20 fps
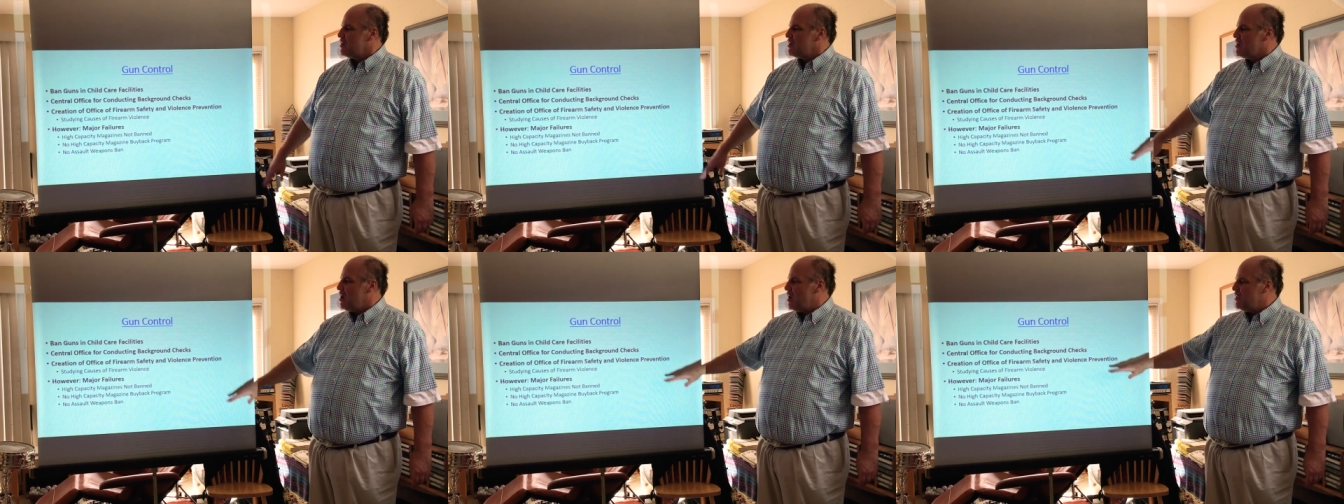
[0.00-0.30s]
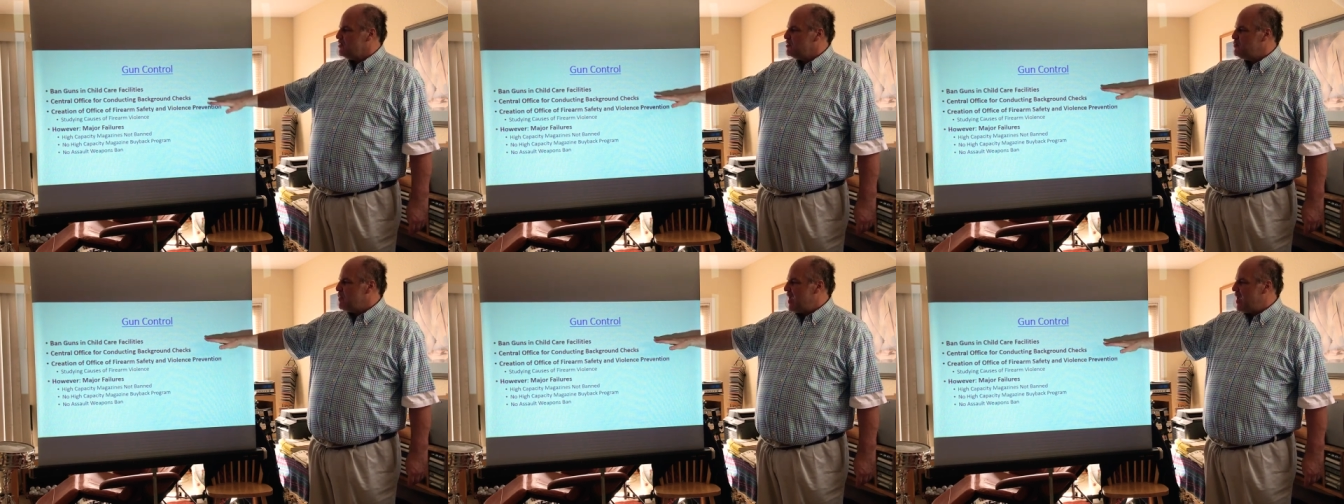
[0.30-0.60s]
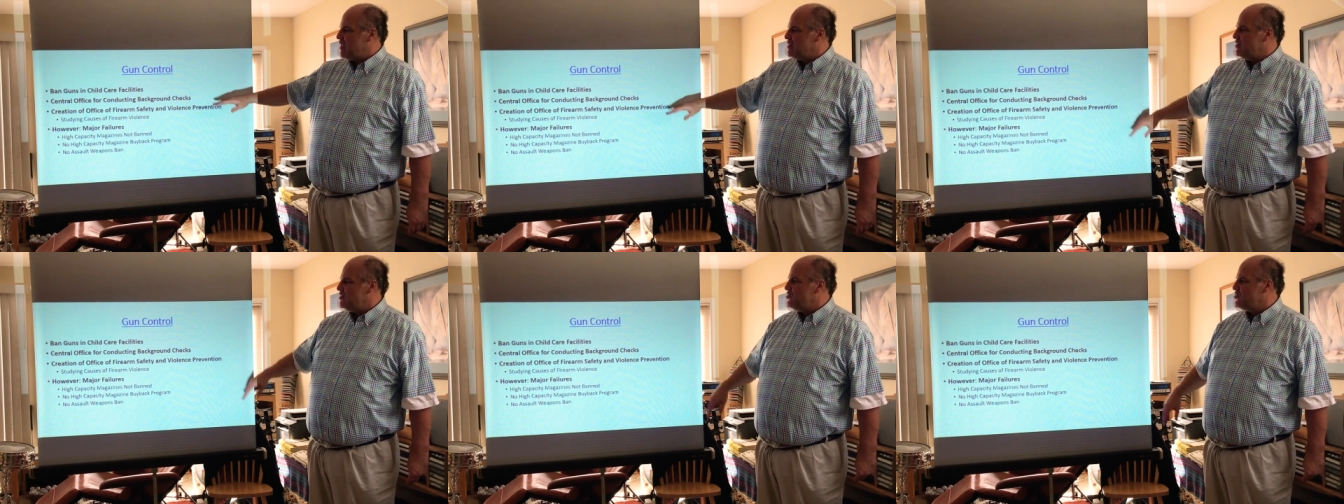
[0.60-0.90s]
Guns
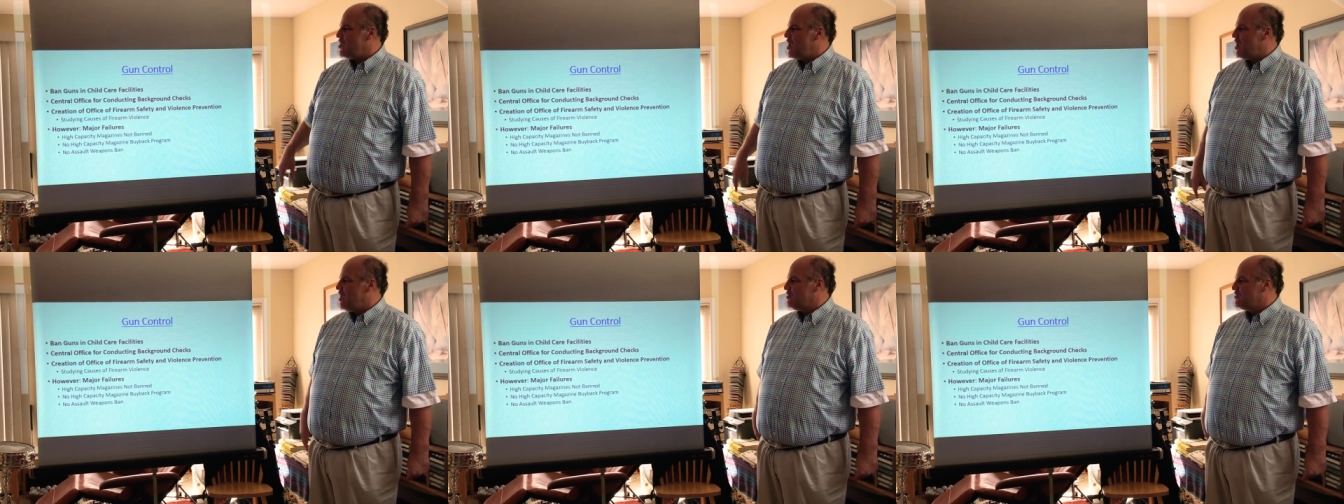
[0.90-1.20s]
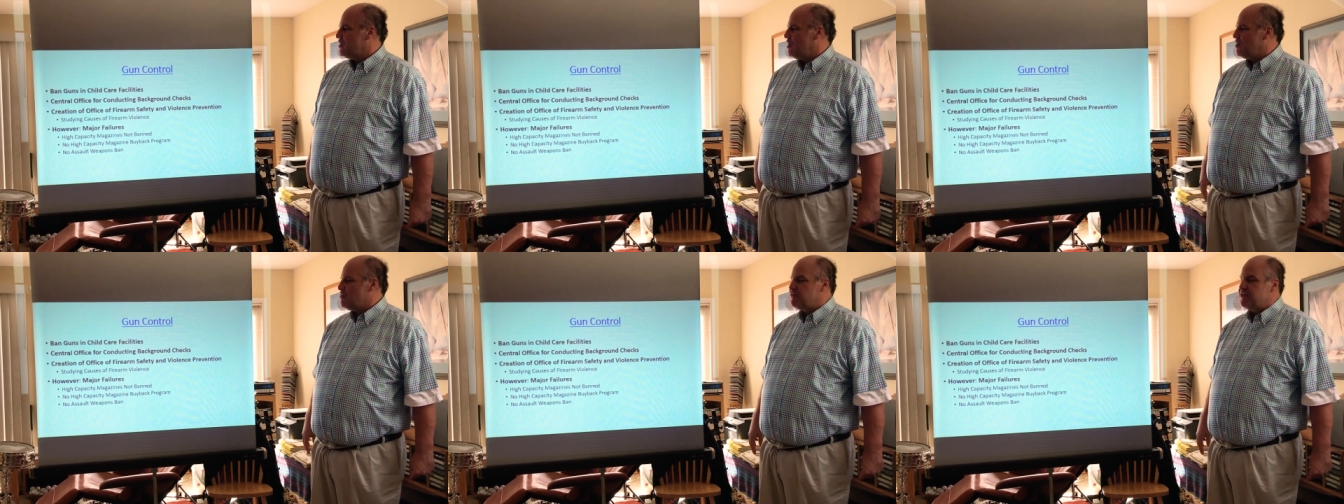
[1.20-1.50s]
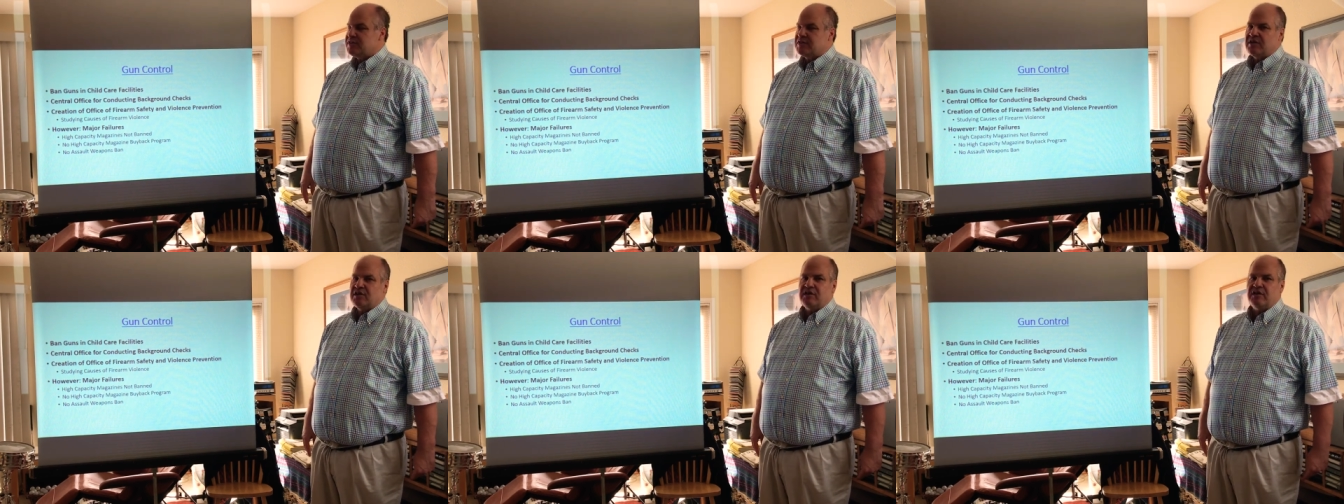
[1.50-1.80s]
banned in child care
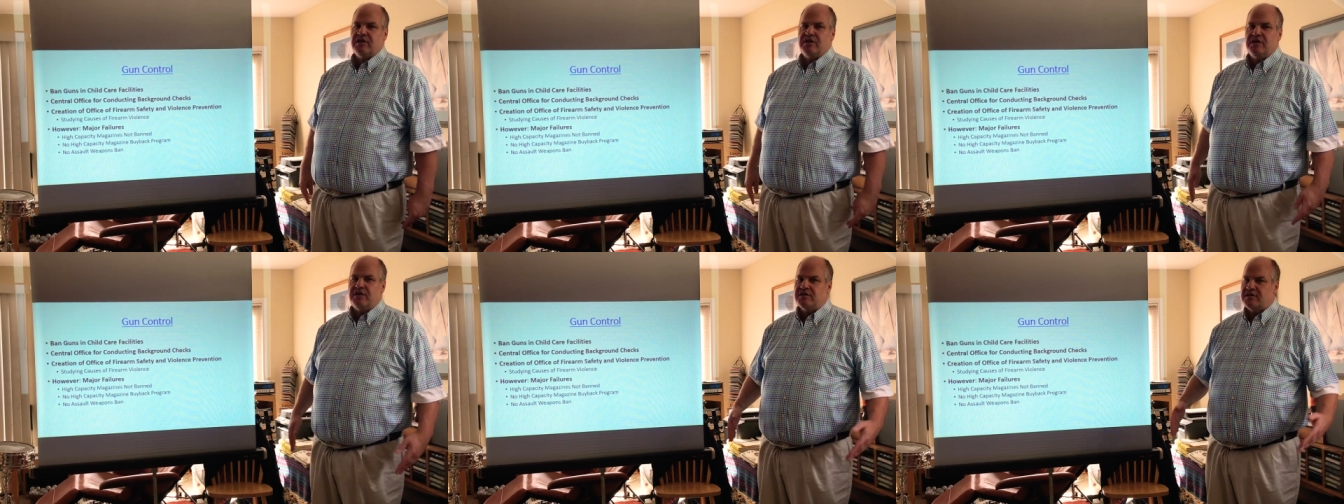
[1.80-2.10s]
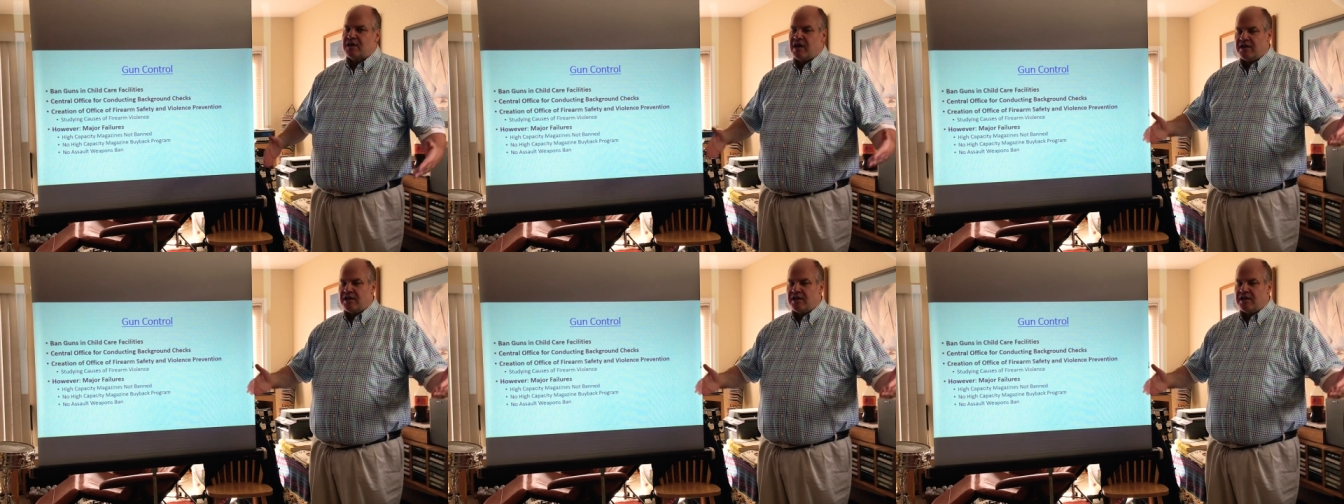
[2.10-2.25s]
facilities.